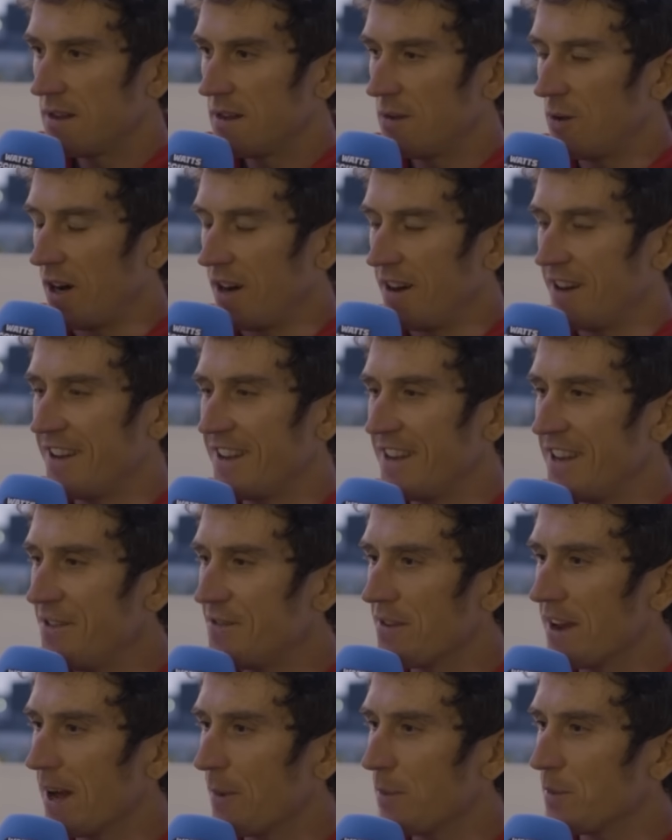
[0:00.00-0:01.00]
well, it
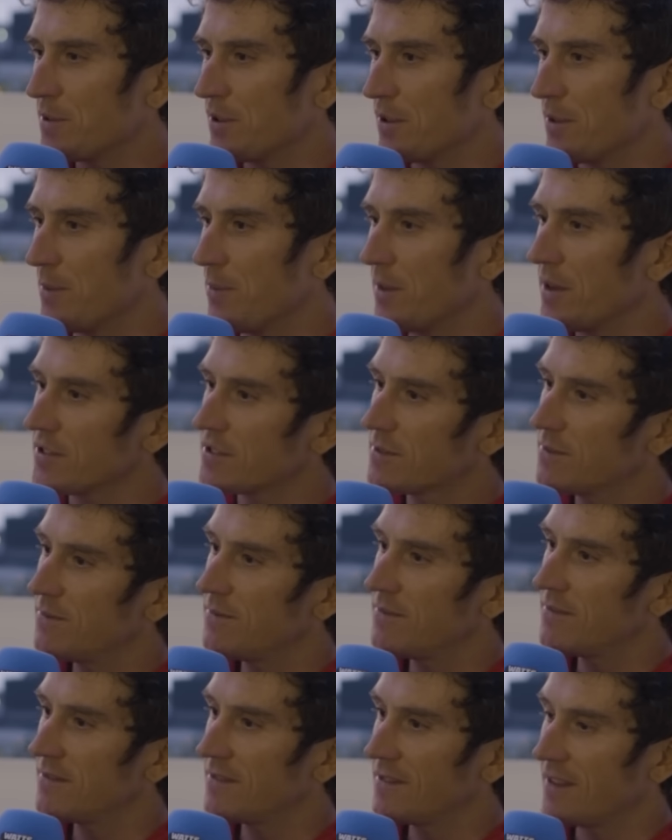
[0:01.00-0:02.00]
even happened on the bus.
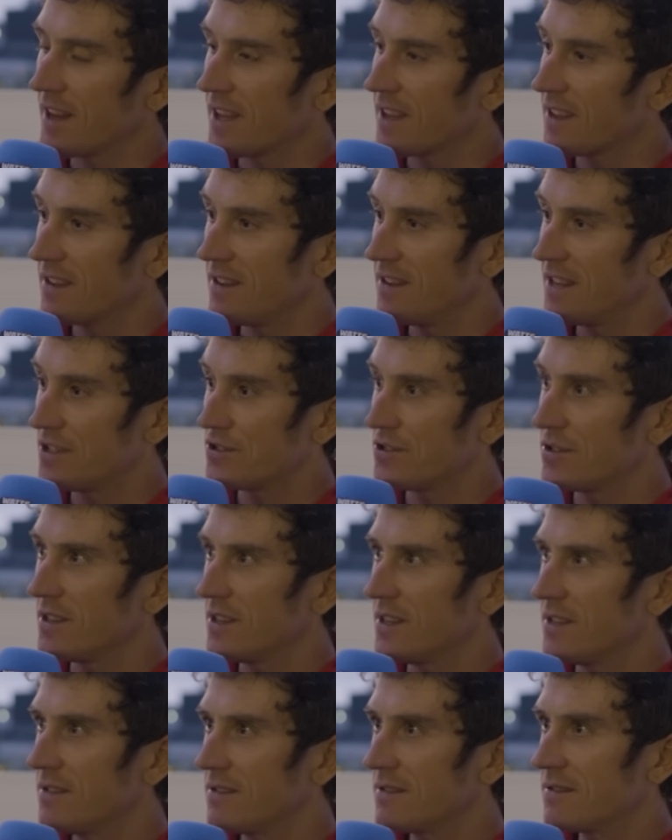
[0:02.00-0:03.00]
Like,
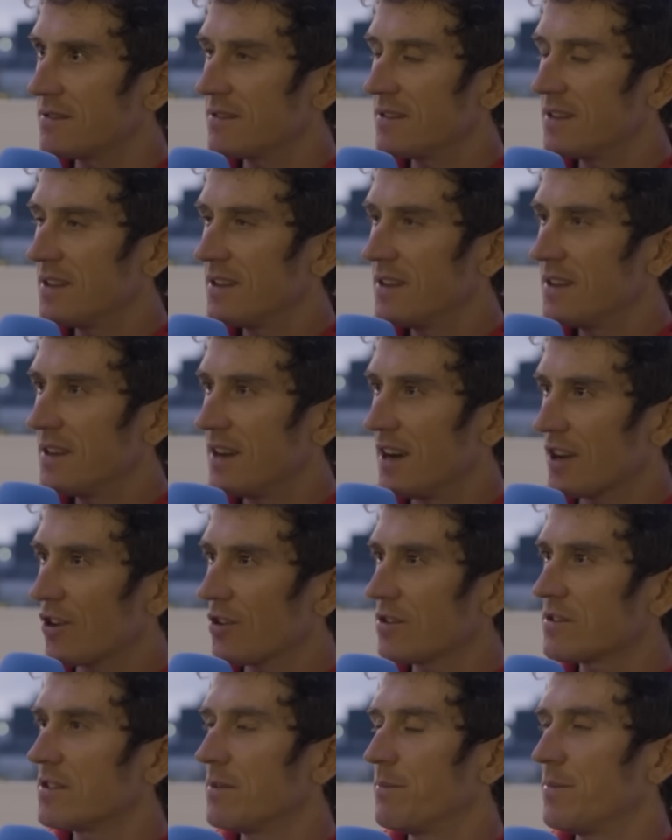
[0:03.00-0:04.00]
literally, I
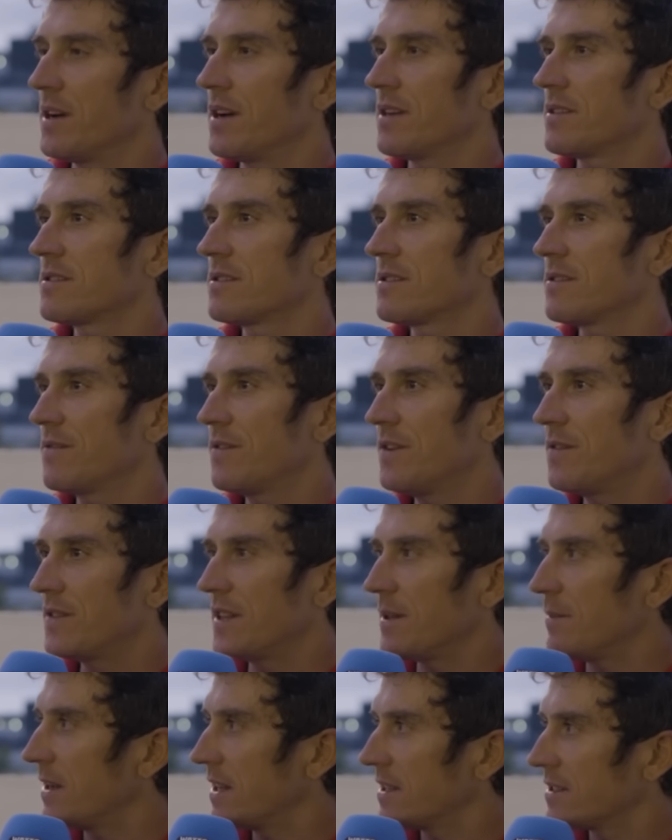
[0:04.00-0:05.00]
got to the bus,
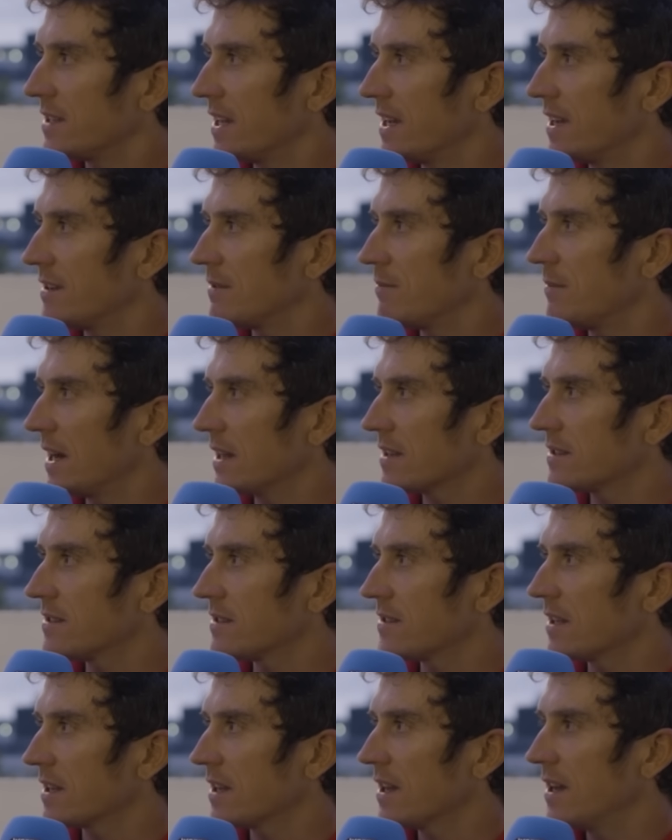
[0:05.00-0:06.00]
15 minutes later, Max
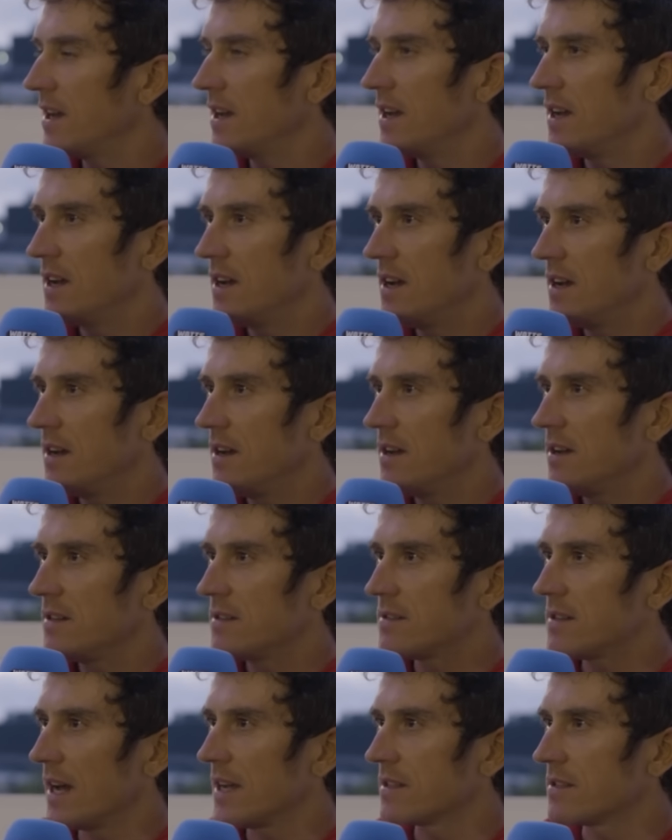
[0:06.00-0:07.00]
is like,
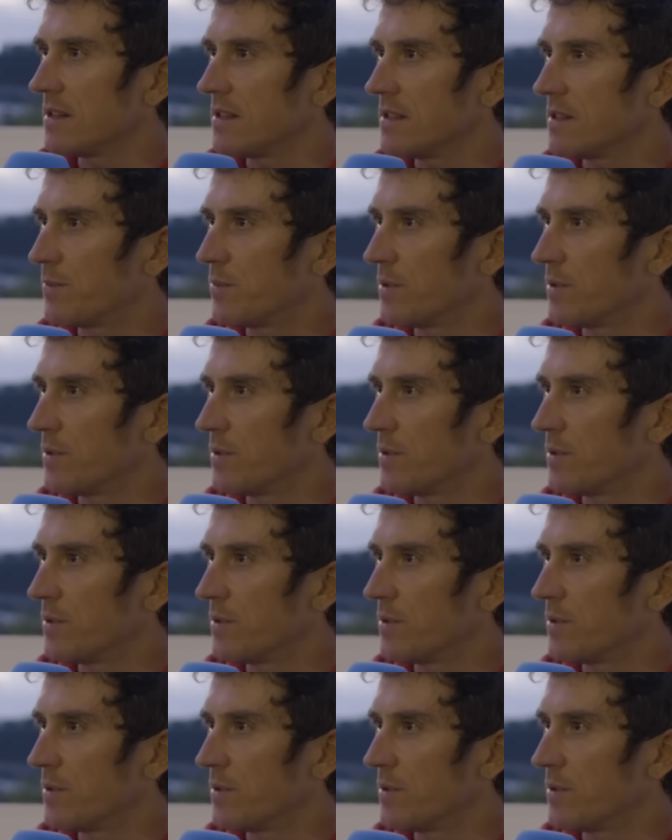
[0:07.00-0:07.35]
Dad, I need to